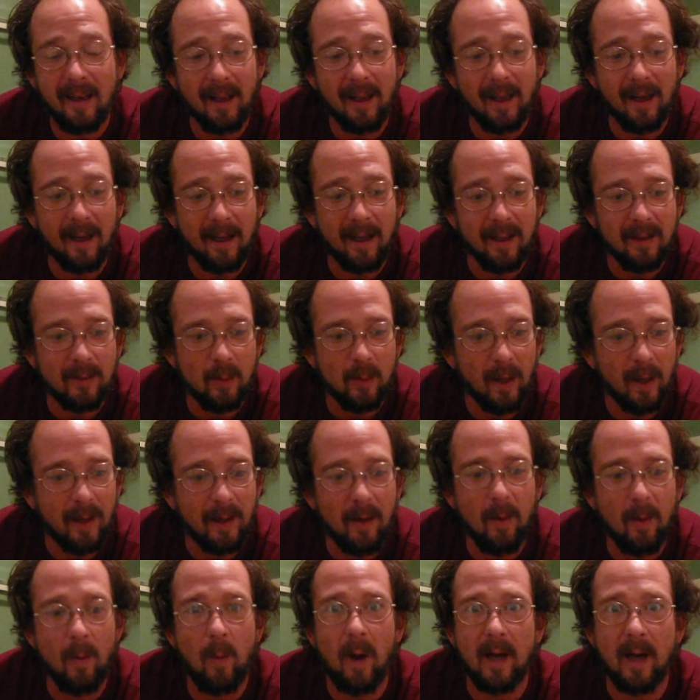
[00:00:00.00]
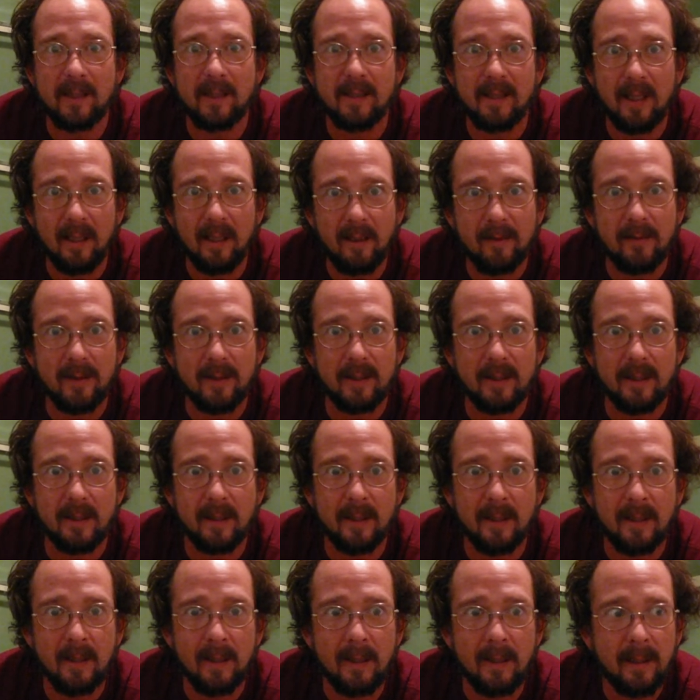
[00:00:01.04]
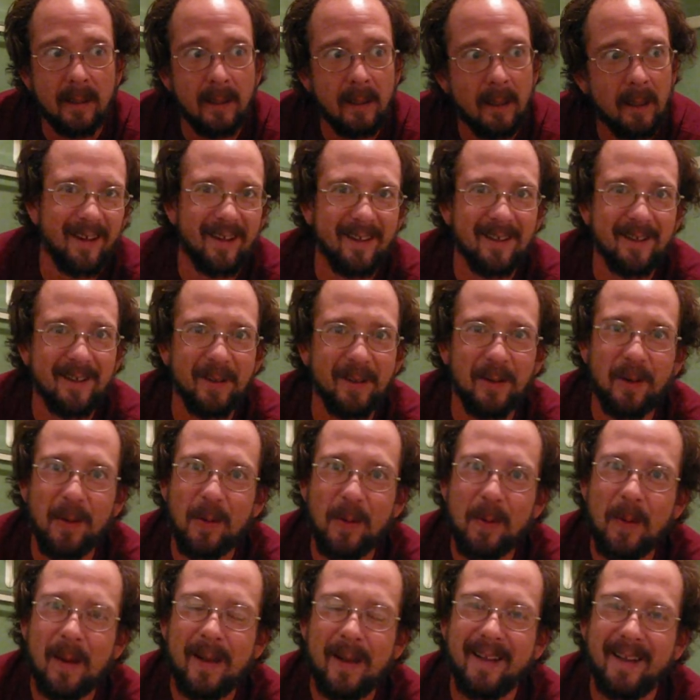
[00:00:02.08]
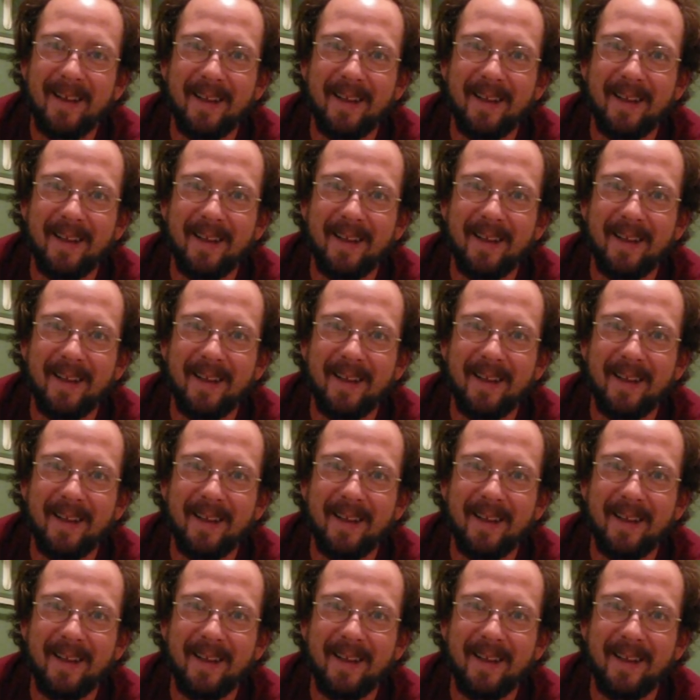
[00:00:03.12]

That's why I don't watch television. So